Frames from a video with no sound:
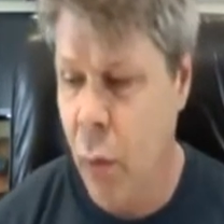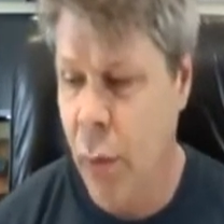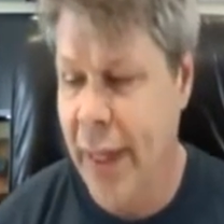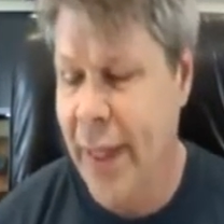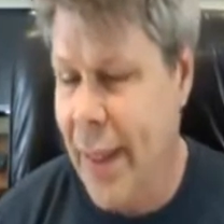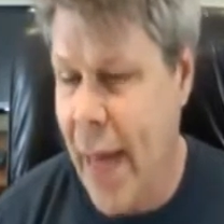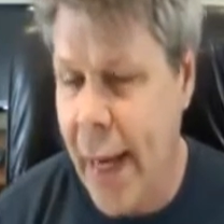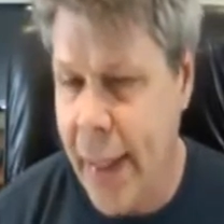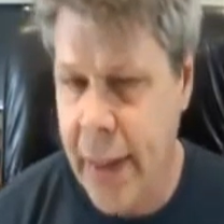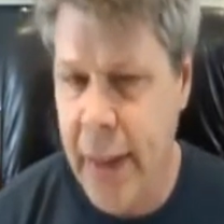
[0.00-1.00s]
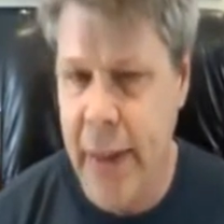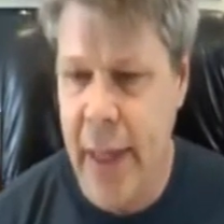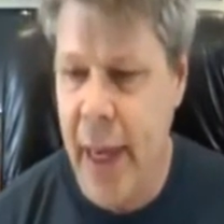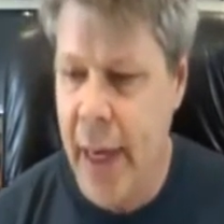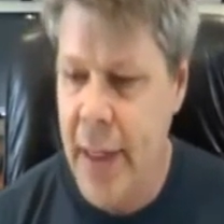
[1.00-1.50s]
Within 90
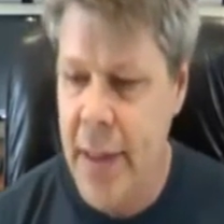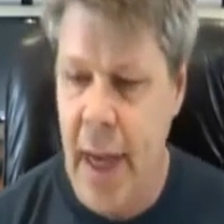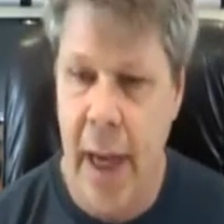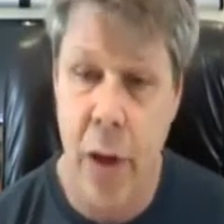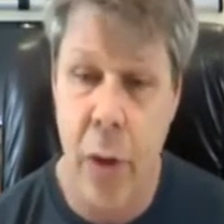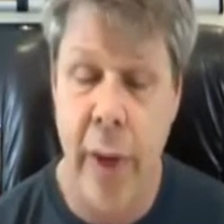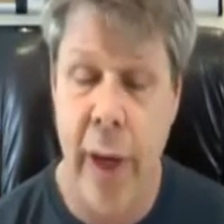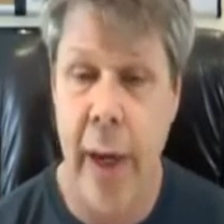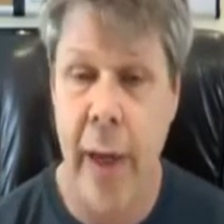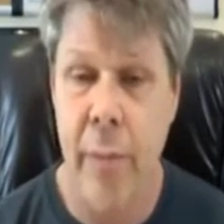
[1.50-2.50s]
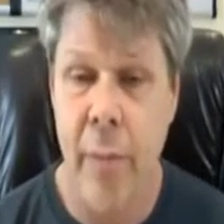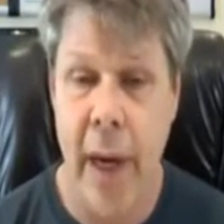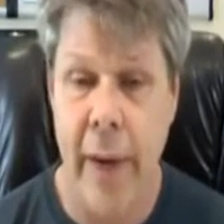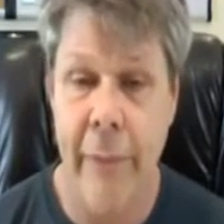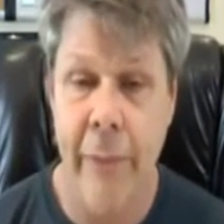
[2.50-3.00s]
days, I had created
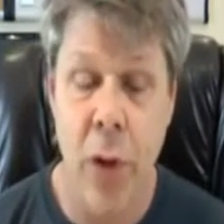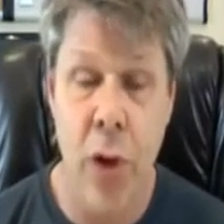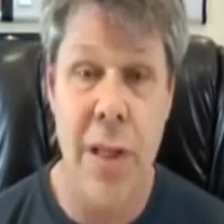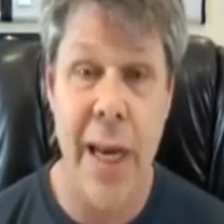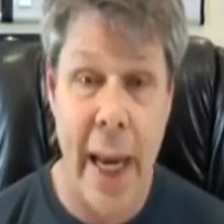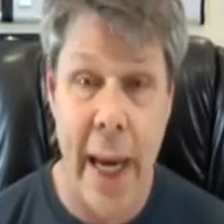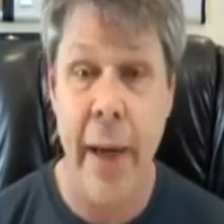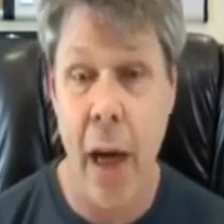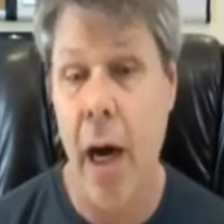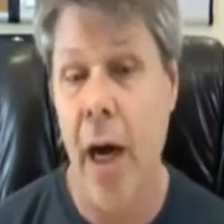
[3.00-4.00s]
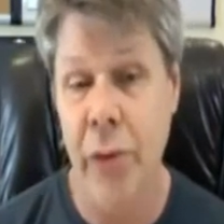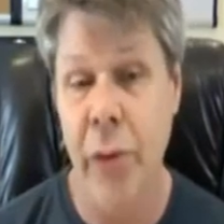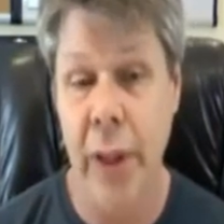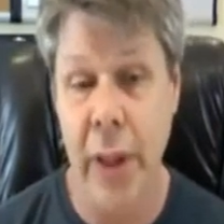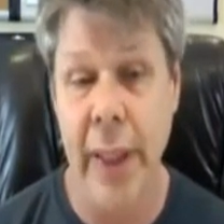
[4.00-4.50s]
my first
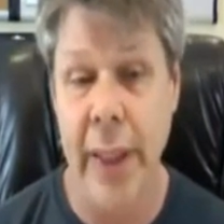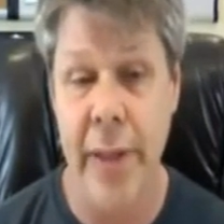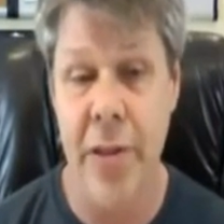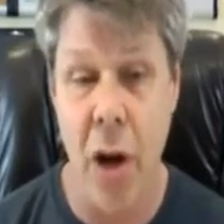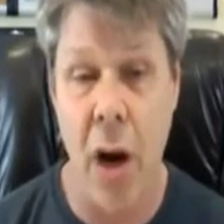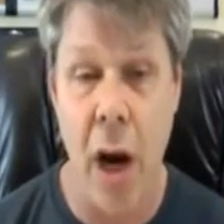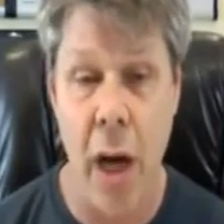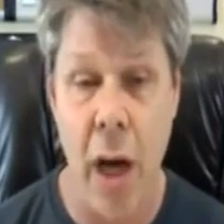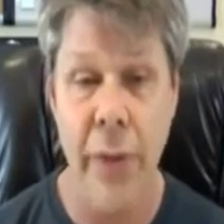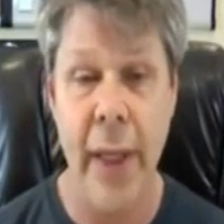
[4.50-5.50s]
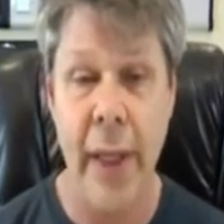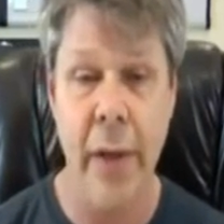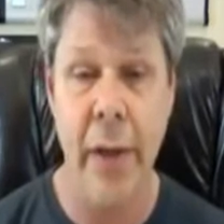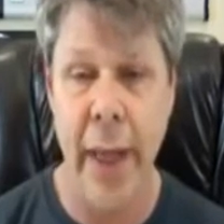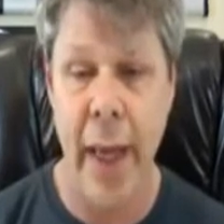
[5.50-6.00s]
800 leads on the
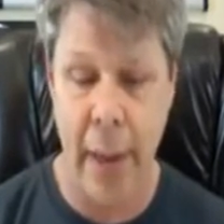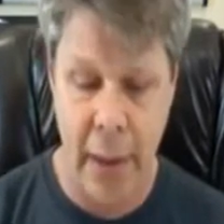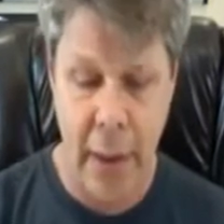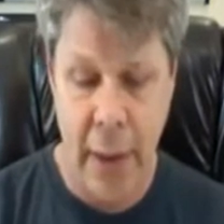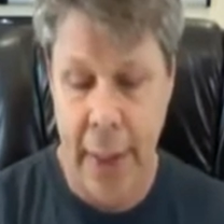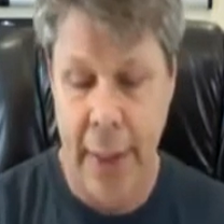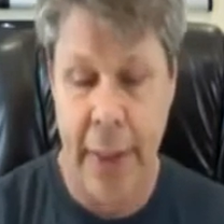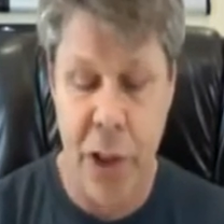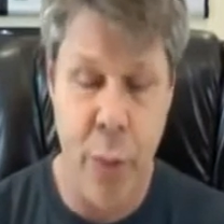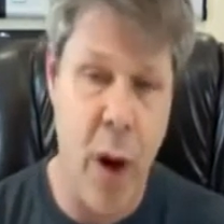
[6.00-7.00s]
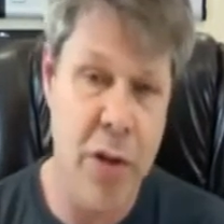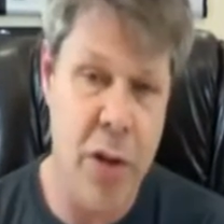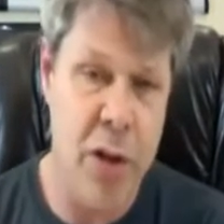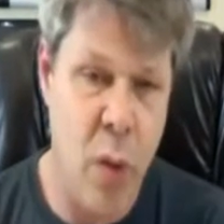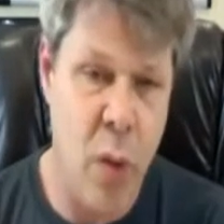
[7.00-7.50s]
internet, and I had
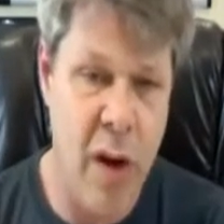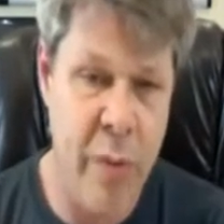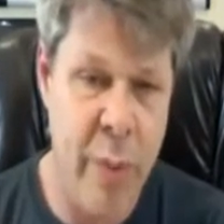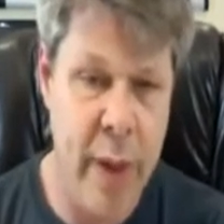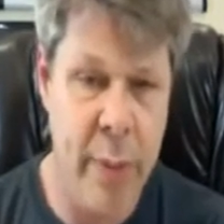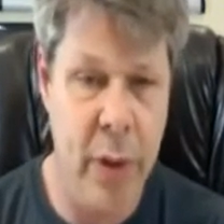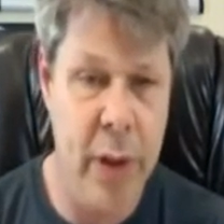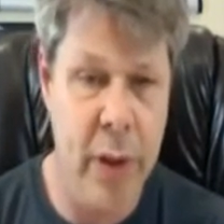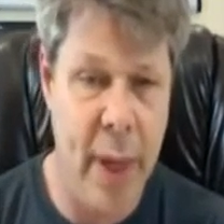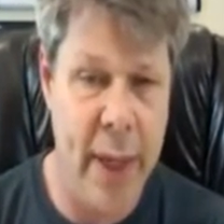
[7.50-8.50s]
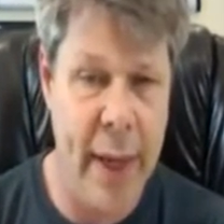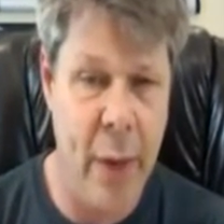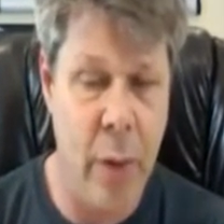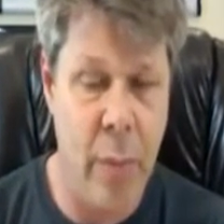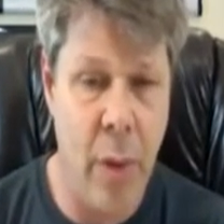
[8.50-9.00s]
sponsored 12 people into my
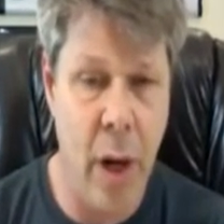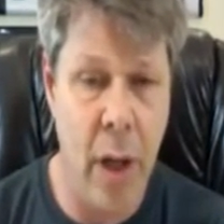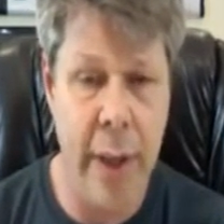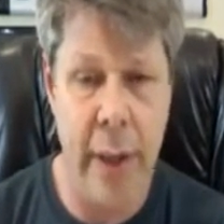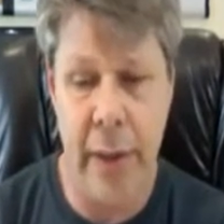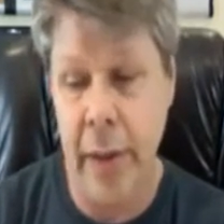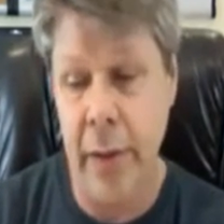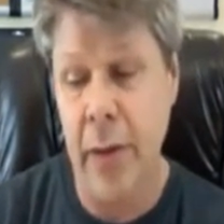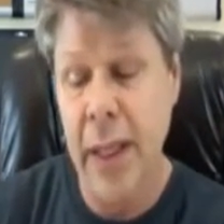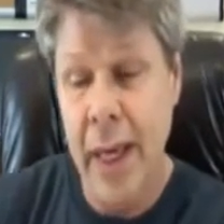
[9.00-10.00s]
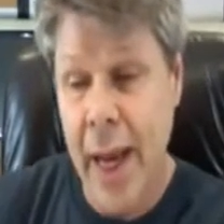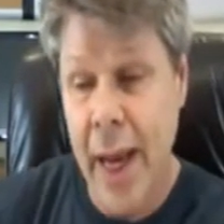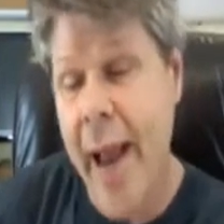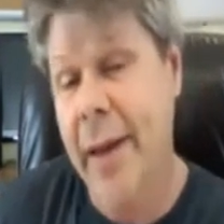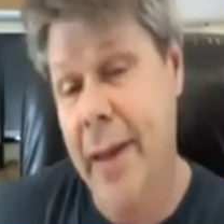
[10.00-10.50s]
network marketing deal,
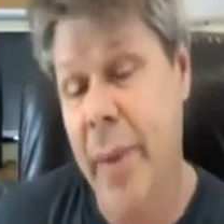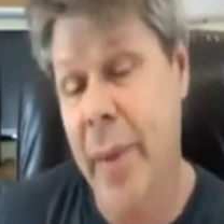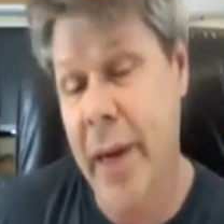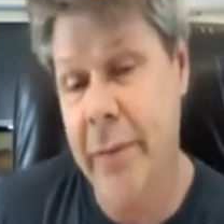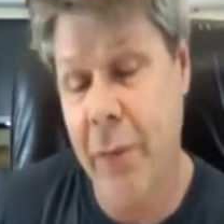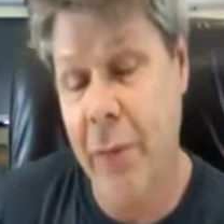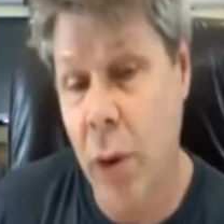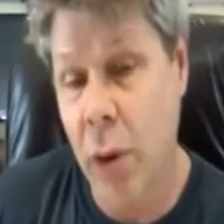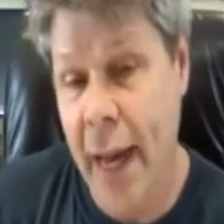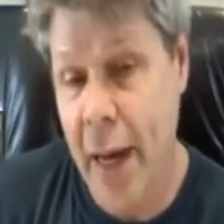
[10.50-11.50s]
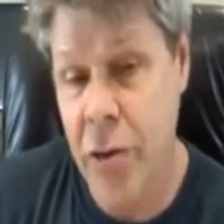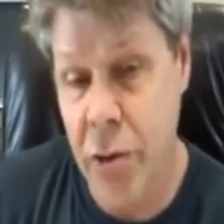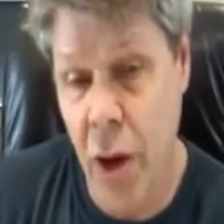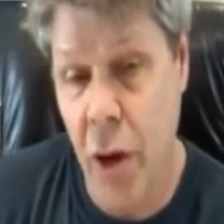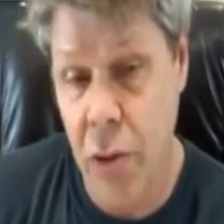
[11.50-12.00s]
and had made
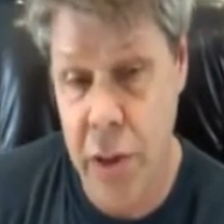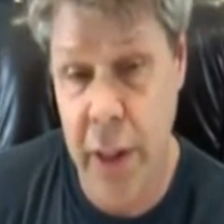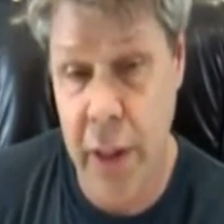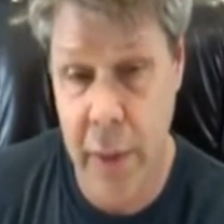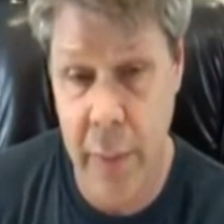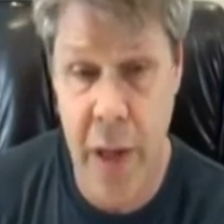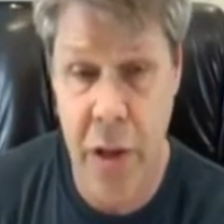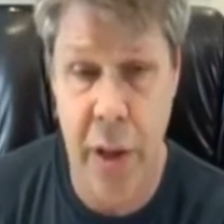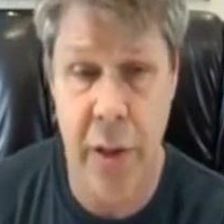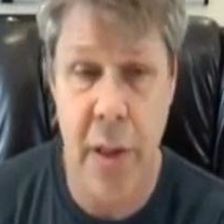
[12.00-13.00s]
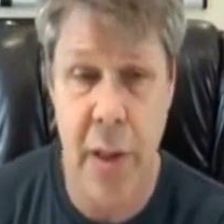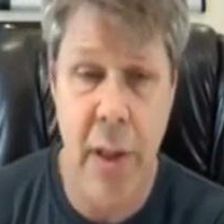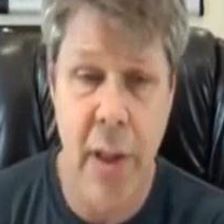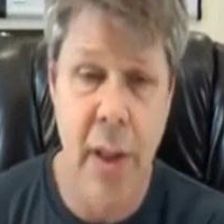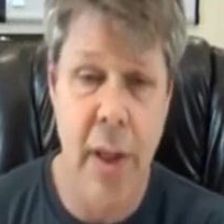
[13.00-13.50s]
$4,000 in commissions.
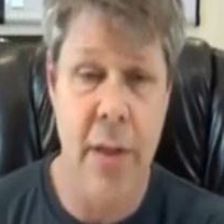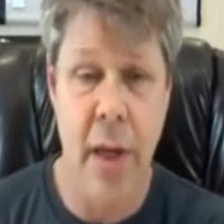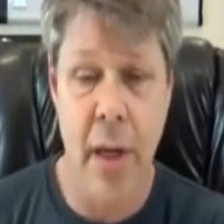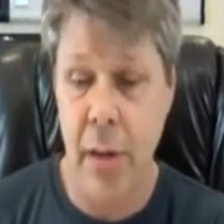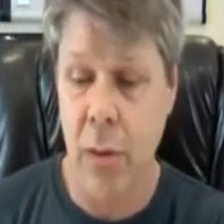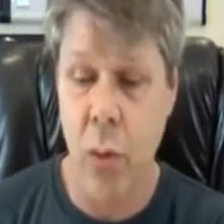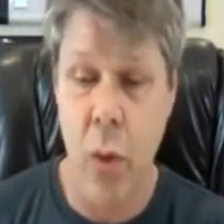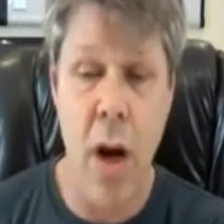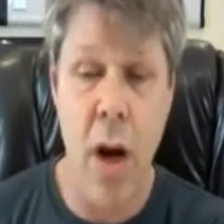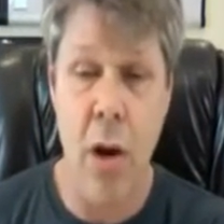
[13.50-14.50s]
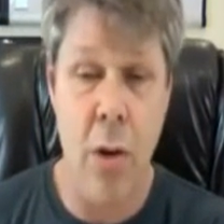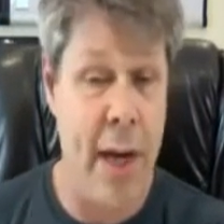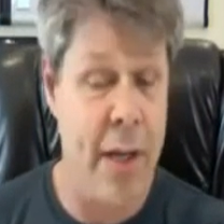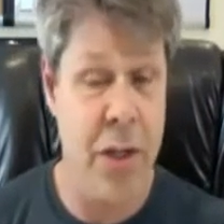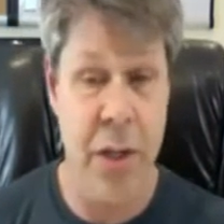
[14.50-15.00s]
It's like, whoa,
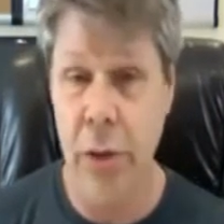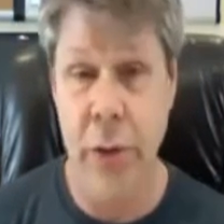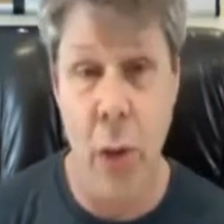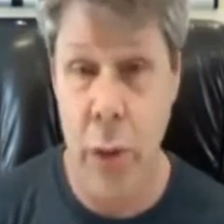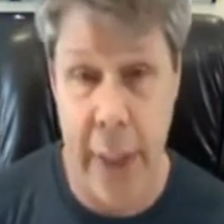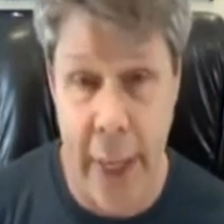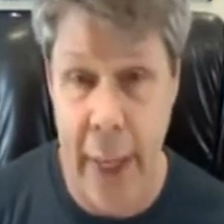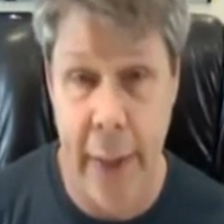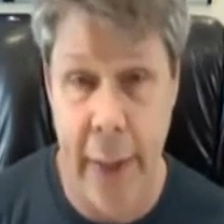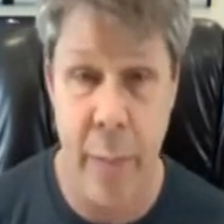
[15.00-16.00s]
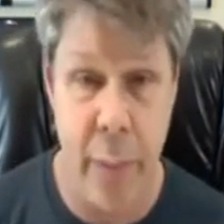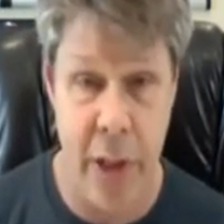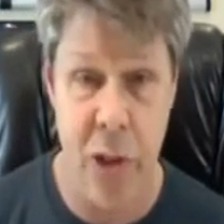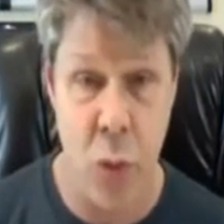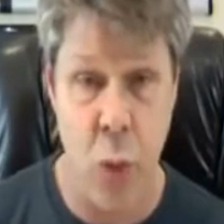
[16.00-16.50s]
I still don't get it,
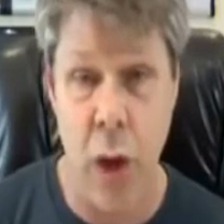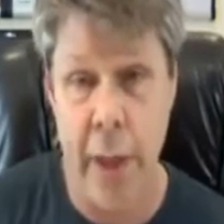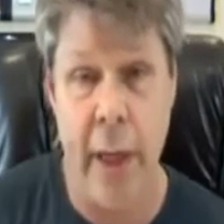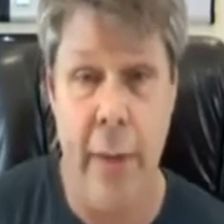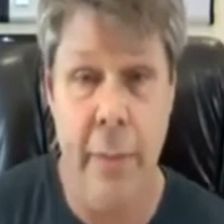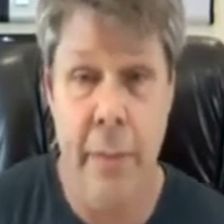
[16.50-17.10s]
but it's working.